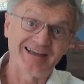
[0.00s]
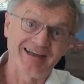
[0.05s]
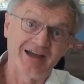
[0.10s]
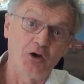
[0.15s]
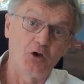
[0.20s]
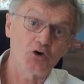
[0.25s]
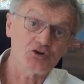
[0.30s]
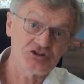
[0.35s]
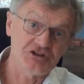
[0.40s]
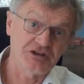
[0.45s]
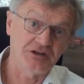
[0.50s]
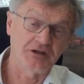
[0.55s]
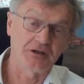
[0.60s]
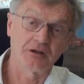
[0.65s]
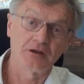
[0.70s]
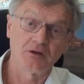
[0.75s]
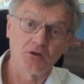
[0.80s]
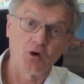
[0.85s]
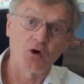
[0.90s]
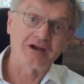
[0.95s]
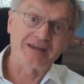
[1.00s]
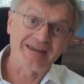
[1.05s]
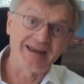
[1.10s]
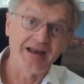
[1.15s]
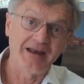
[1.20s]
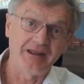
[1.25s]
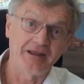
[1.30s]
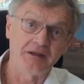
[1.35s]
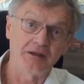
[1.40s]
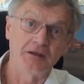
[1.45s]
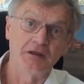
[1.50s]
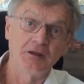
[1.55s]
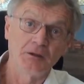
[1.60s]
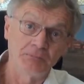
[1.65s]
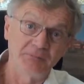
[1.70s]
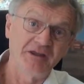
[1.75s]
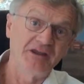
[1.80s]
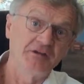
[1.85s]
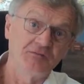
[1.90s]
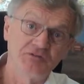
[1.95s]
hurting or killing
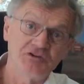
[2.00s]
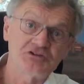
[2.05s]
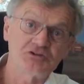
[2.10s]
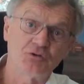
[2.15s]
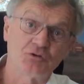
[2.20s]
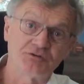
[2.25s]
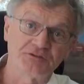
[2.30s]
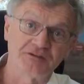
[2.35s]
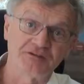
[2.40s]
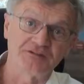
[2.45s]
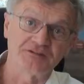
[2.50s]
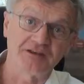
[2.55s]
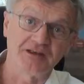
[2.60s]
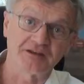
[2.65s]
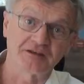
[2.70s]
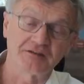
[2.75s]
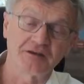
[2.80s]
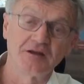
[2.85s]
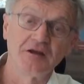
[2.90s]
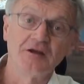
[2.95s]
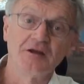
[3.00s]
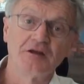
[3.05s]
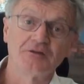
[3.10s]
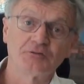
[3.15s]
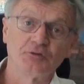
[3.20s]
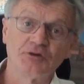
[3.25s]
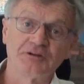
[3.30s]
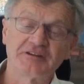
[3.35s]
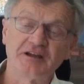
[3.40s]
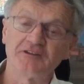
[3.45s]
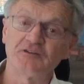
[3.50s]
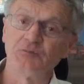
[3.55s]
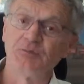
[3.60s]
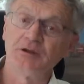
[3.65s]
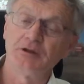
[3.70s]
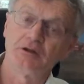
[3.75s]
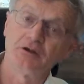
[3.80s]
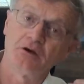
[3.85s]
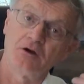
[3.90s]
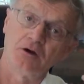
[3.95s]
beneficial insects. So it has
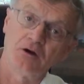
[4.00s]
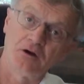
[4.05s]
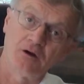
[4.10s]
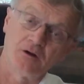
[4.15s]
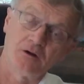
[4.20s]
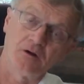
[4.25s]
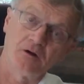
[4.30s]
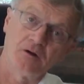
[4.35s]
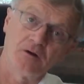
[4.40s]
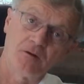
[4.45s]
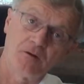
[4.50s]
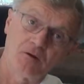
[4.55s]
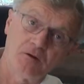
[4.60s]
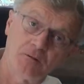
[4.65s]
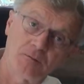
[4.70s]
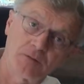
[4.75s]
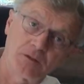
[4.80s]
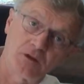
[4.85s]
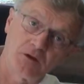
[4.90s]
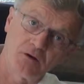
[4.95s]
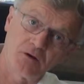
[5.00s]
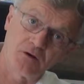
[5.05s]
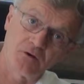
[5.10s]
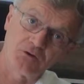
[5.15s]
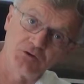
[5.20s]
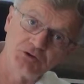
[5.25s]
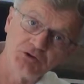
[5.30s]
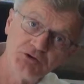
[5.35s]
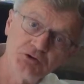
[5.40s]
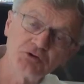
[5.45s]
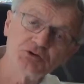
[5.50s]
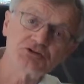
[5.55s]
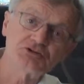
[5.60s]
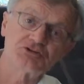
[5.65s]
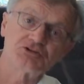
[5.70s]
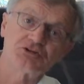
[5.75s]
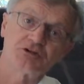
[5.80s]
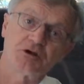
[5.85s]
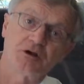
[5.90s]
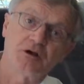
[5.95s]
been a
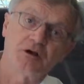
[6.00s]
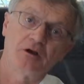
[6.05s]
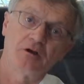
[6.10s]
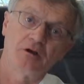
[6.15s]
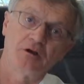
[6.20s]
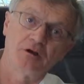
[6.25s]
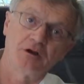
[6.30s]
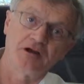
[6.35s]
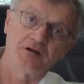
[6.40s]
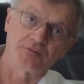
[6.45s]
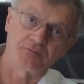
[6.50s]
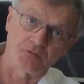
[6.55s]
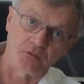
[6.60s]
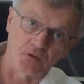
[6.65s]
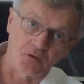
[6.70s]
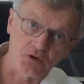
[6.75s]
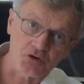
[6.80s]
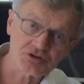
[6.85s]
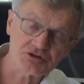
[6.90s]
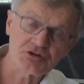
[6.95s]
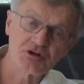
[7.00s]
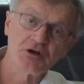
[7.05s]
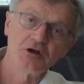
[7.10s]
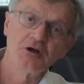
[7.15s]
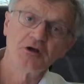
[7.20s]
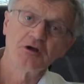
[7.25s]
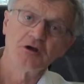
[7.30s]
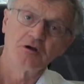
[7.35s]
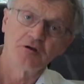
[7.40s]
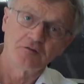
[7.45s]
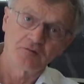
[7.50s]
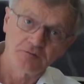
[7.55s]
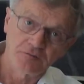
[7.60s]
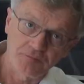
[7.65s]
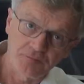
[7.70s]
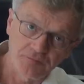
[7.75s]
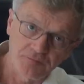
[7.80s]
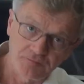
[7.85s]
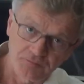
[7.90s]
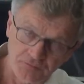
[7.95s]
huge effort
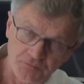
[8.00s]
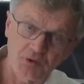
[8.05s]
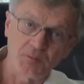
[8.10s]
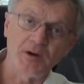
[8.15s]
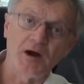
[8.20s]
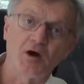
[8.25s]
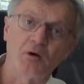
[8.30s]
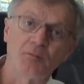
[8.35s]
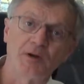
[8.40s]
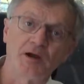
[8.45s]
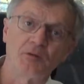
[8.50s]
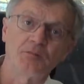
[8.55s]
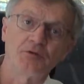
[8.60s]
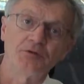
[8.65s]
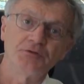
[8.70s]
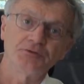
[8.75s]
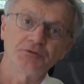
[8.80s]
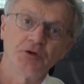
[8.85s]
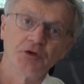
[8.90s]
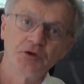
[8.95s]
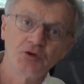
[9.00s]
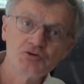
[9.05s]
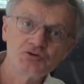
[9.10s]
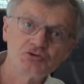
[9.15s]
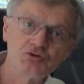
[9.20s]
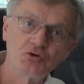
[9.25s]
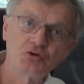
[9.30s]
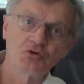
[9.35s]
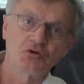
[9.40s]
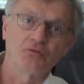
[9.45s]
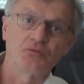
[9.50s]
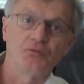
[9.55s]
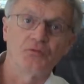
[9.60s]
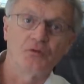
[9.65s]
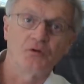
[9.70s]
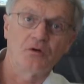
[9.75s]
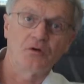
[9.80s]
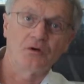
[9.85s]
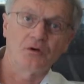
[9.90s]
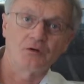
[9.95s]
from our members to look
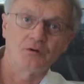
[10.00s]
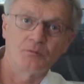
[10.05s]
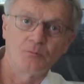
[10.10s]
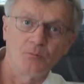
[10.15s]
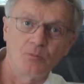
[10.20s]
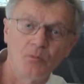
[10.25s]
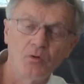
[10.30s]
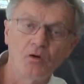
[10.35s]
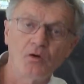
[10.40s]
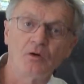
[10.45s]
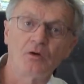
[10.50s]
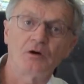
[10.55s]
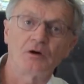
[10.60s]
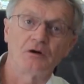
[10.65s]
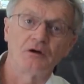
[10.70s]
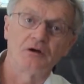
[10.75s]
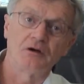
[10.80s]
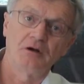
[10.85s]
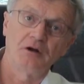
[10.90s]
for more